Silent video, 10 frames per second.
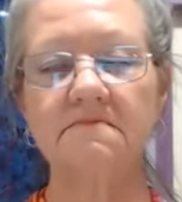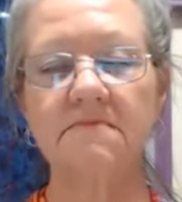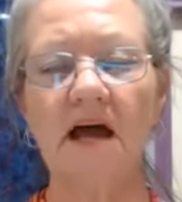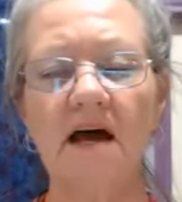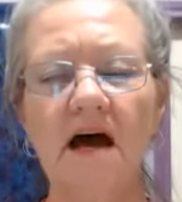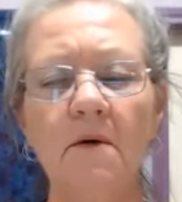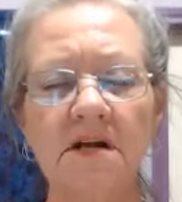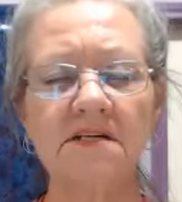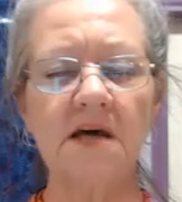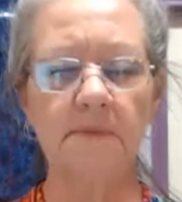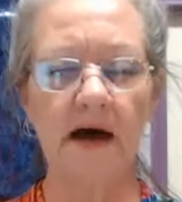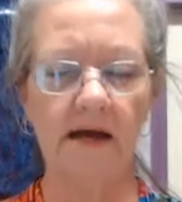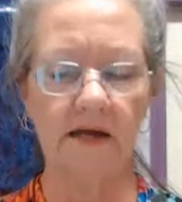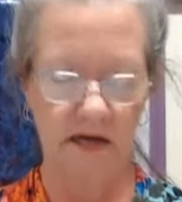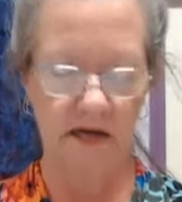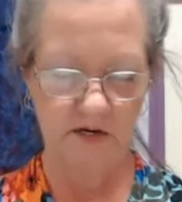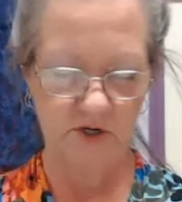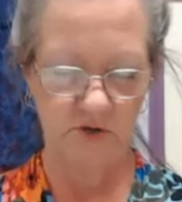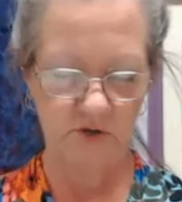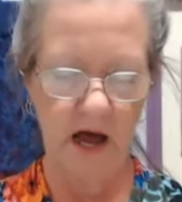I want to say back in
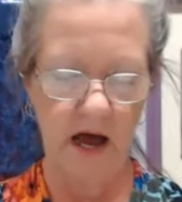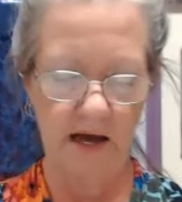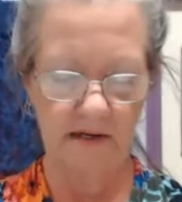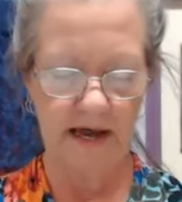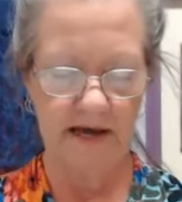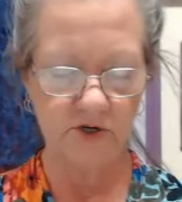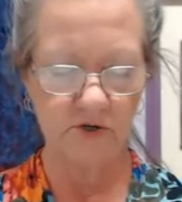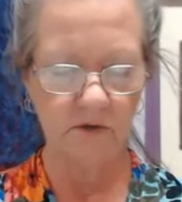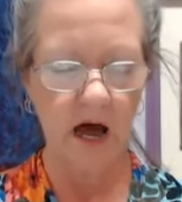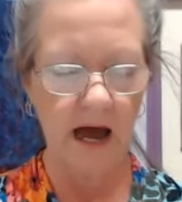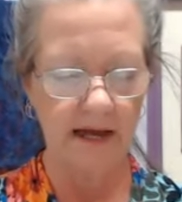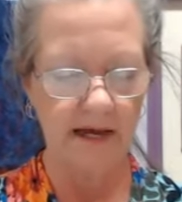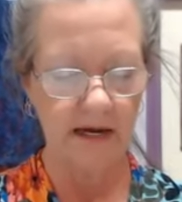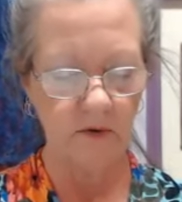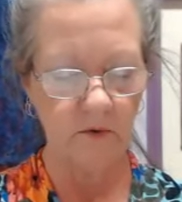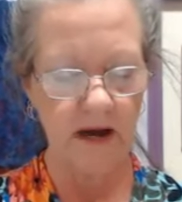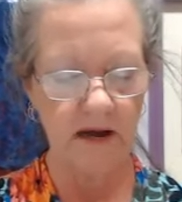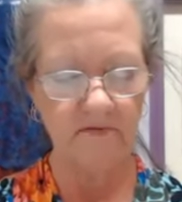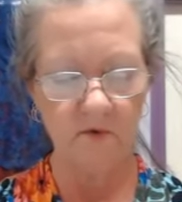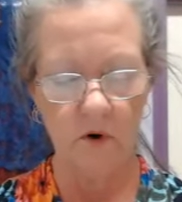July, late July, getting ready
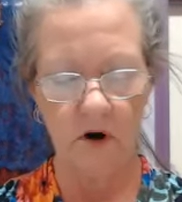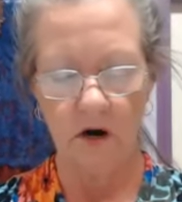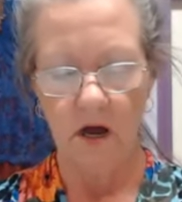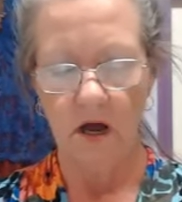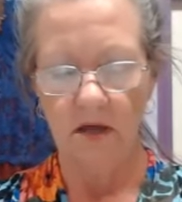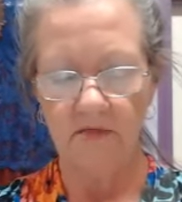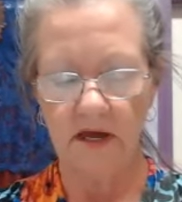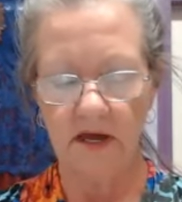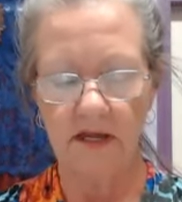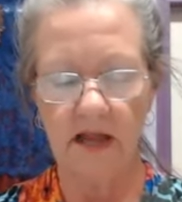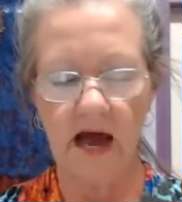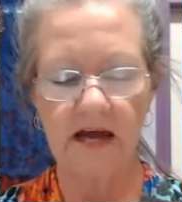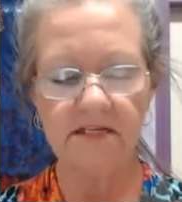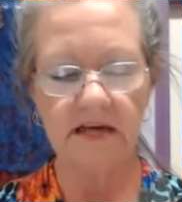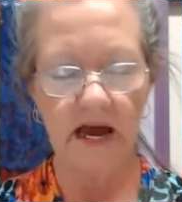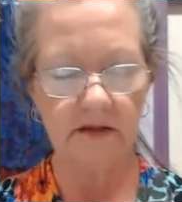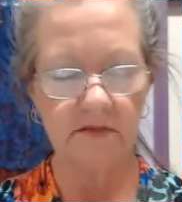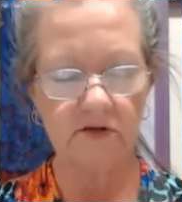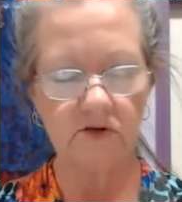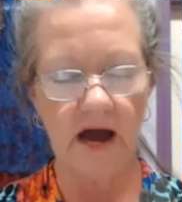for the Lion's Gate and the
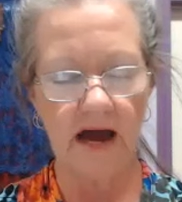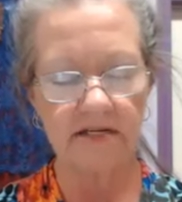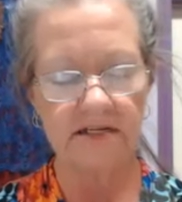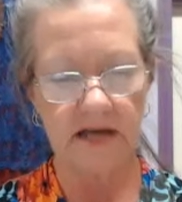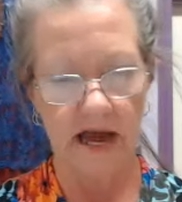Dragon's Gate